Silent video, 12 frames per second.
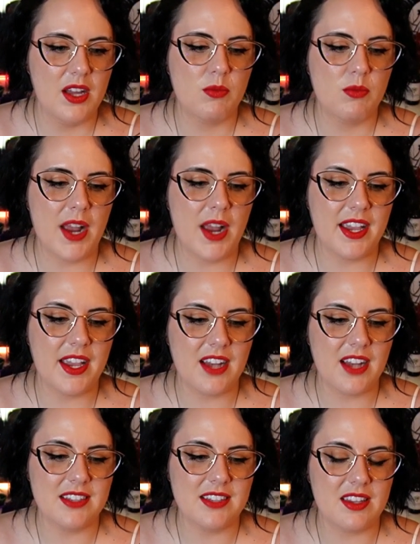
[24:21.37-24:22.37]

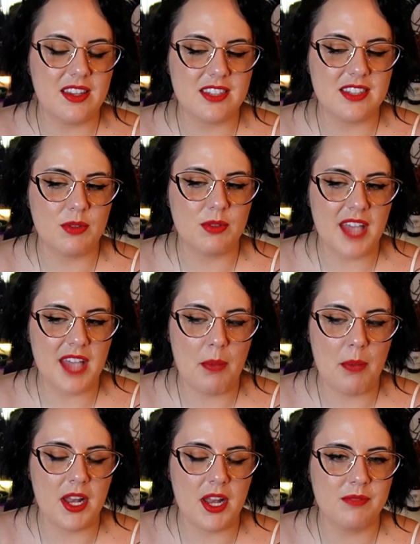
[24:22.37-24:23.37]
recognize that this is what's
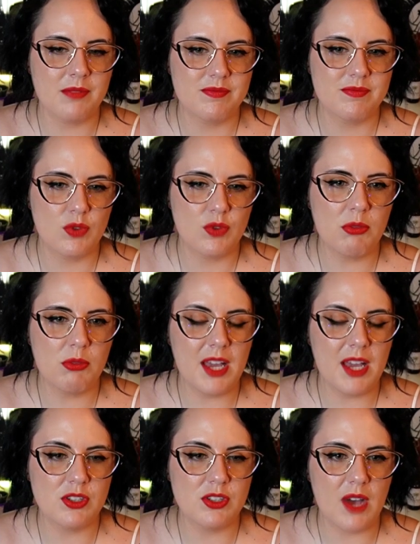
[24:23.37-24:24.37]
happening? Normally
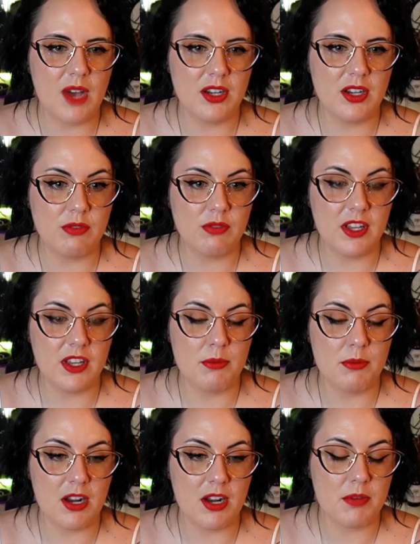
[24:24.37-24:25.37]
I would do how do you feel
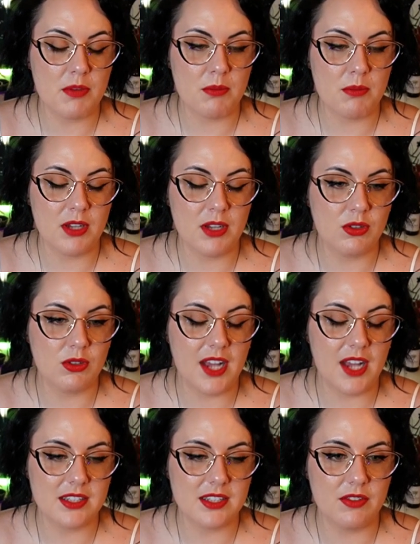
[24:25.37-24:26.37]
about it, but I'm being told to
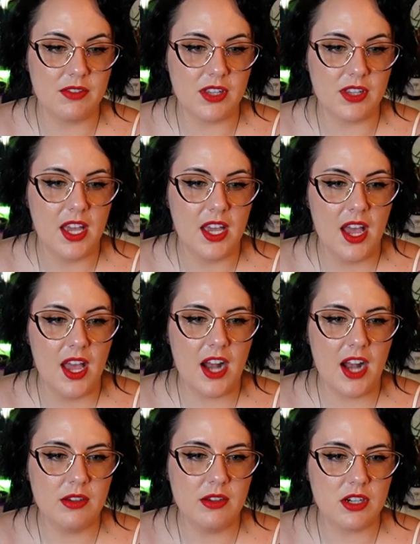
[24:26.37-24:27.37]
ask differently.
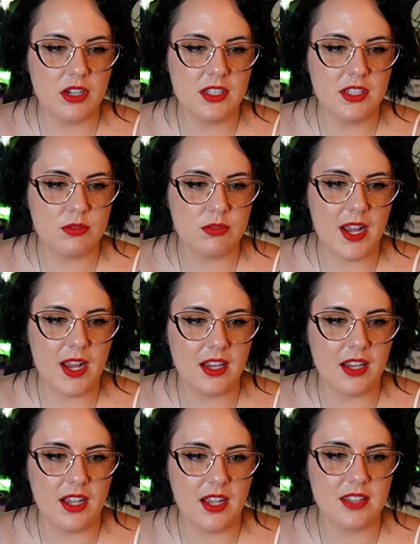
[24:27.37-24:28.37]
How do you want Darling to
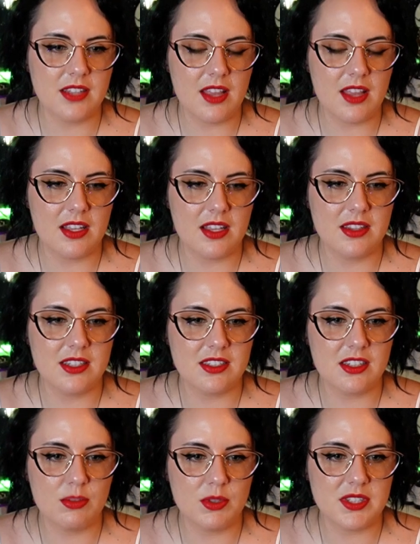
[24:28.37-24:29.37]
recognize that this
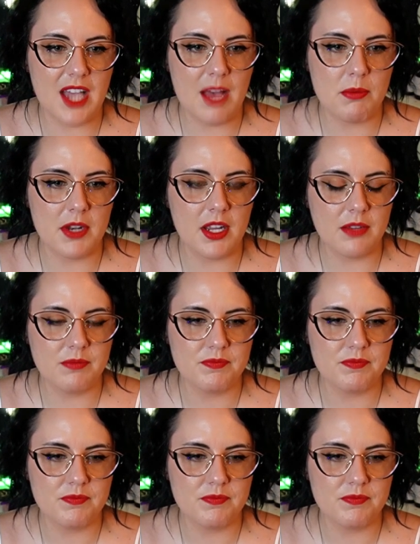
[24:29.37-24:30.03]
is what's happening?